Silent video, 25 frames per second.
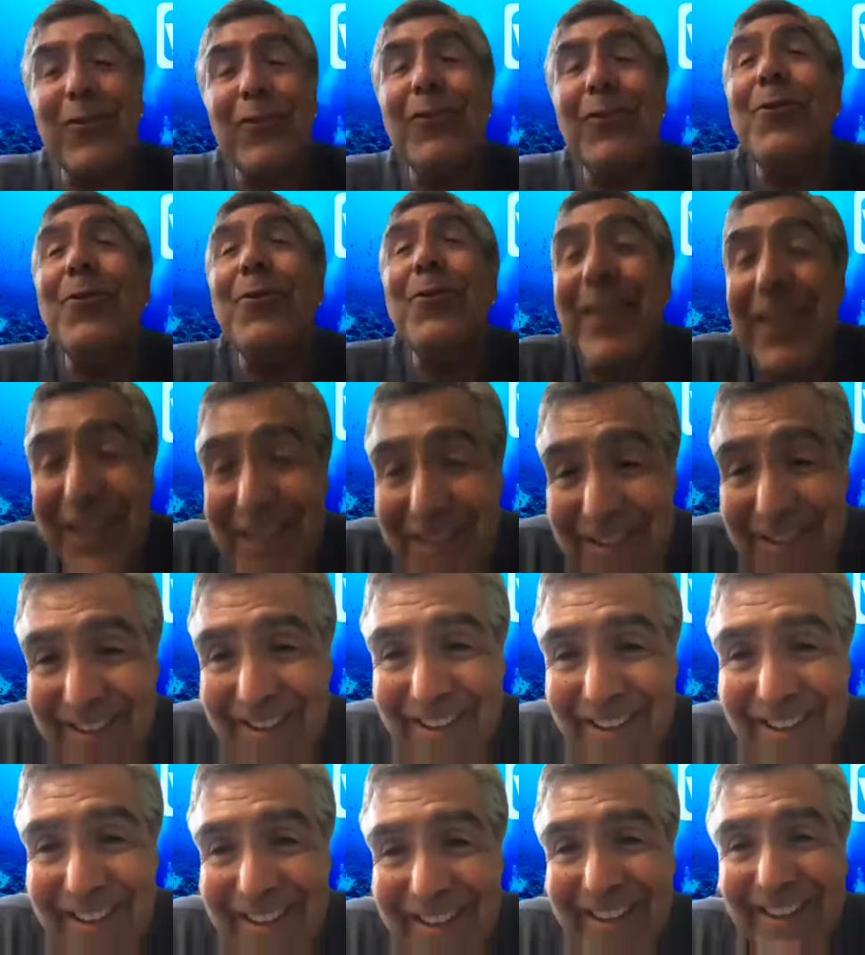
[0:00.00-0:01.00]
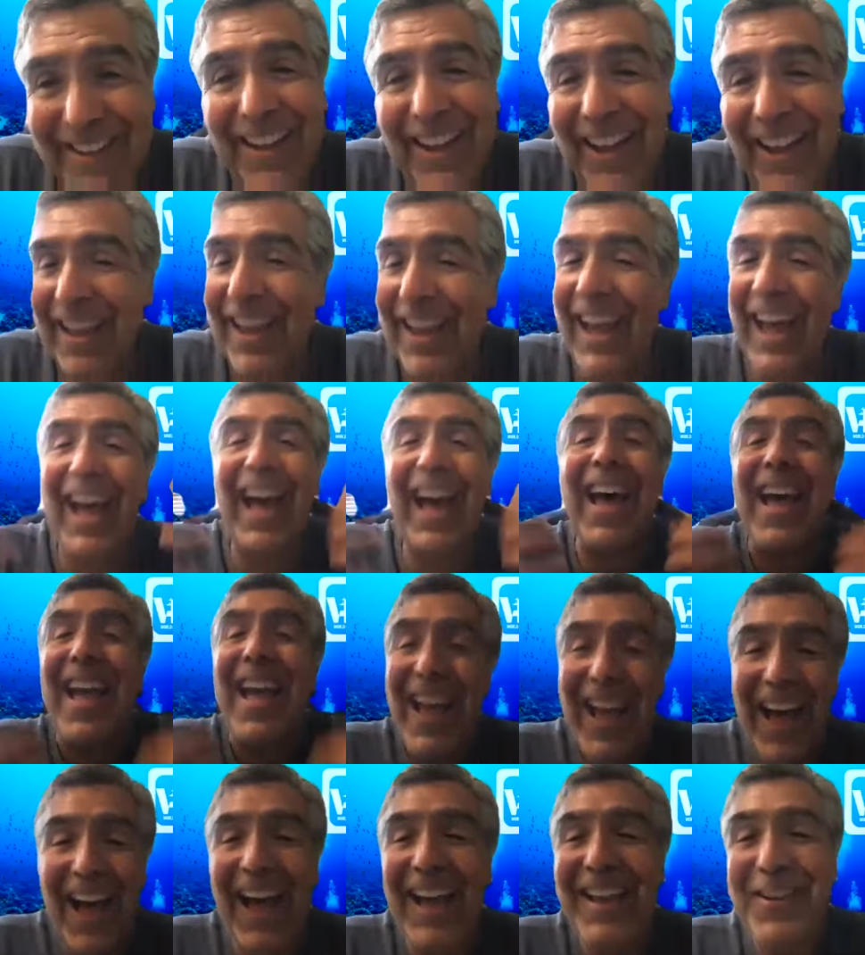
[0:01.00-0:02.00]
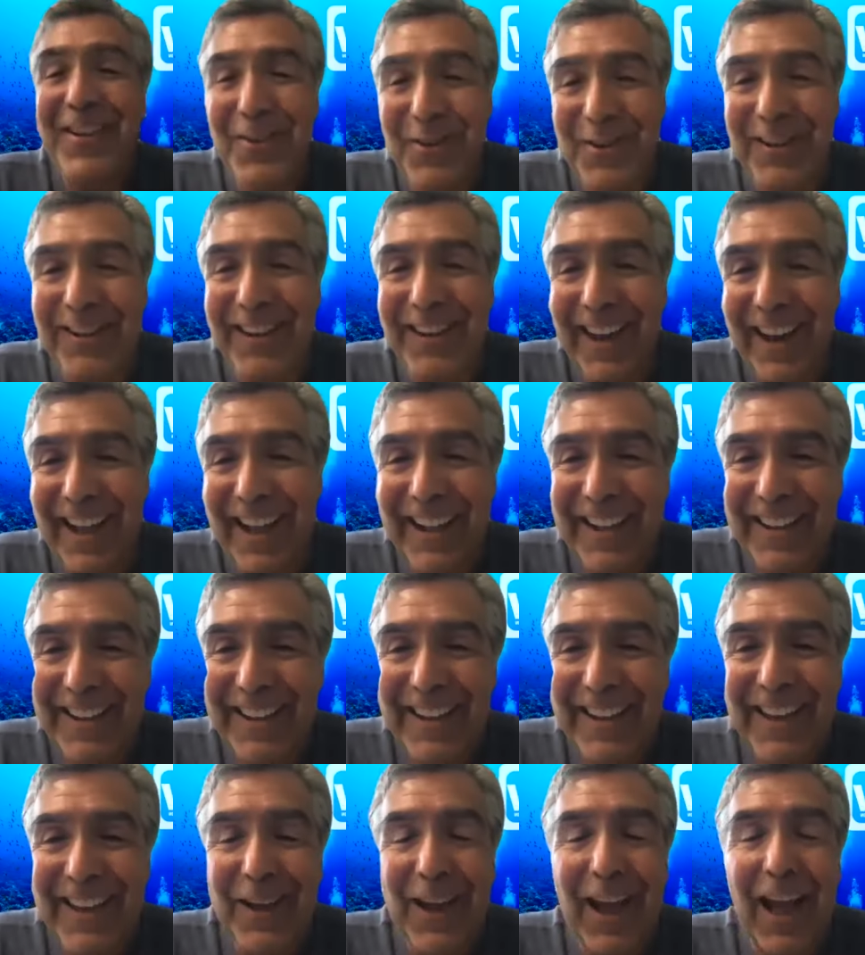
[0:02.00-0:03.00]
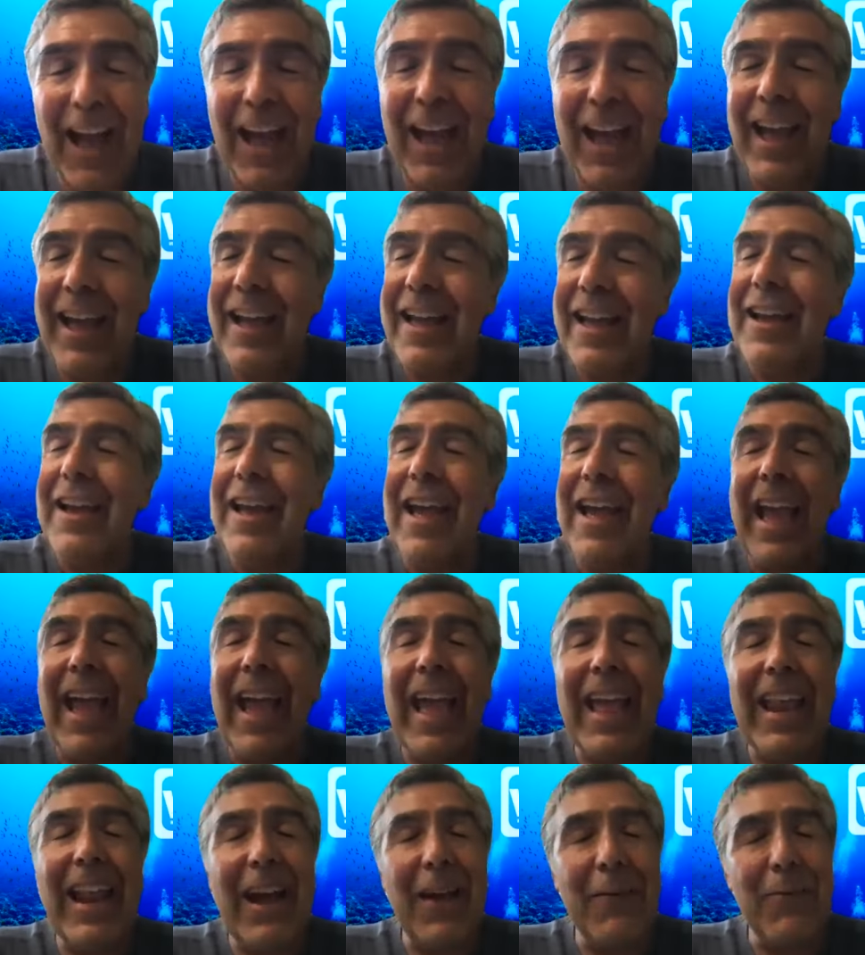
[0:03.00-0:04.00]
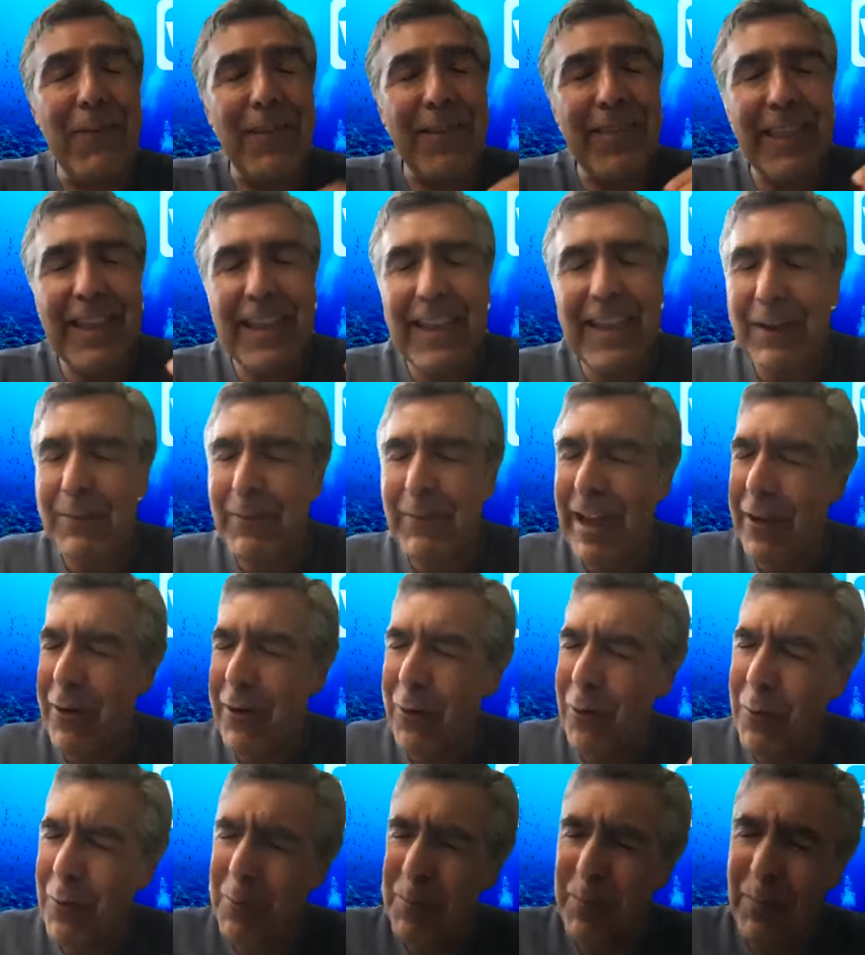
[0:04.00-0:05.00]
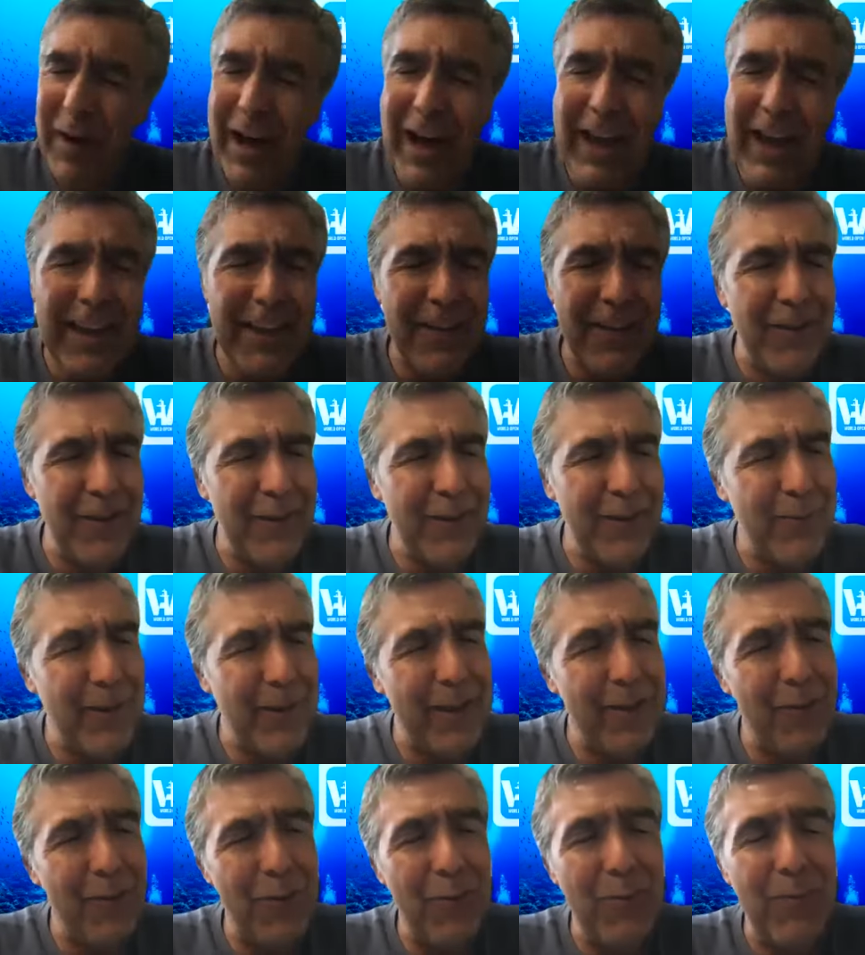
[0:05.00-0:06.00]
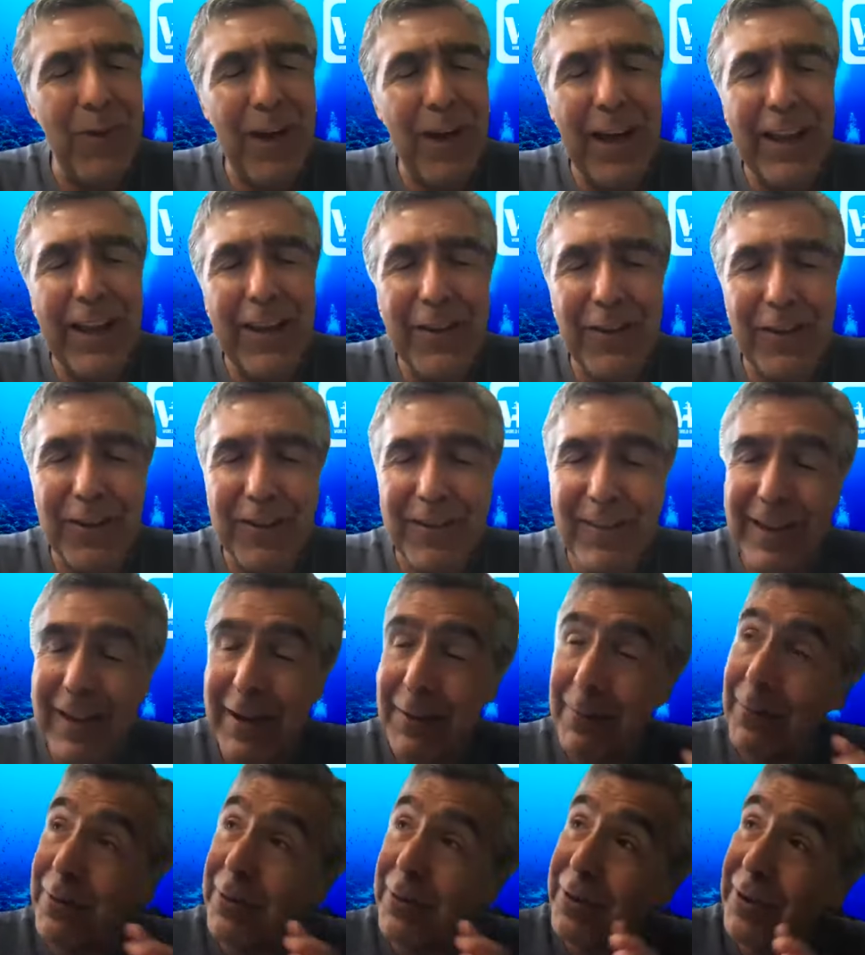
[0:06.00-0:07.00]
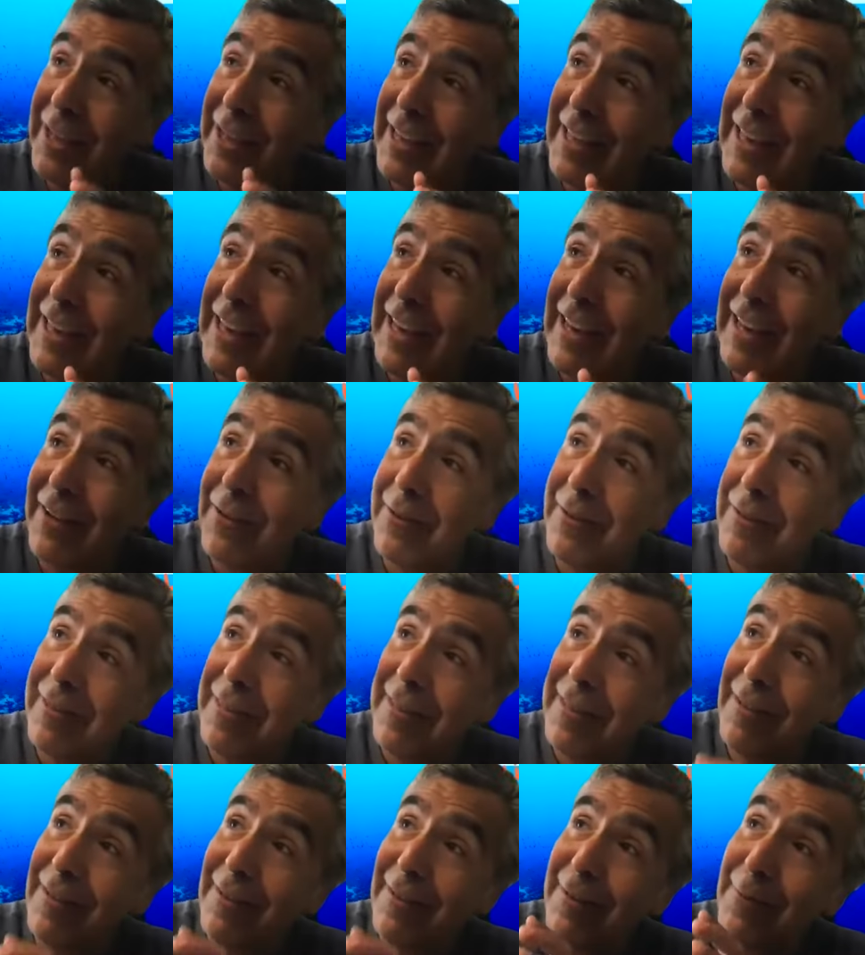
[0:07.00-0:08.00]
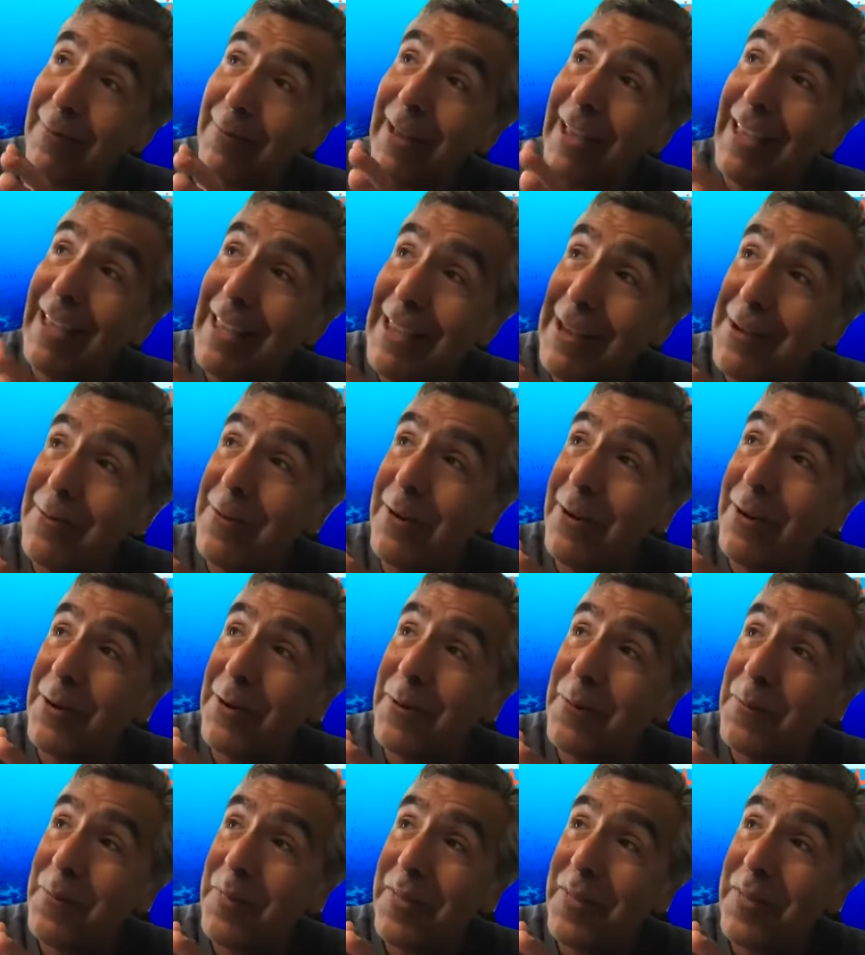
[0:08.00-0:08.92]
do this. I could not. And I'm thinking, my whole body hurts. My whole body hurts. And I'm looking and goes, this is my hero.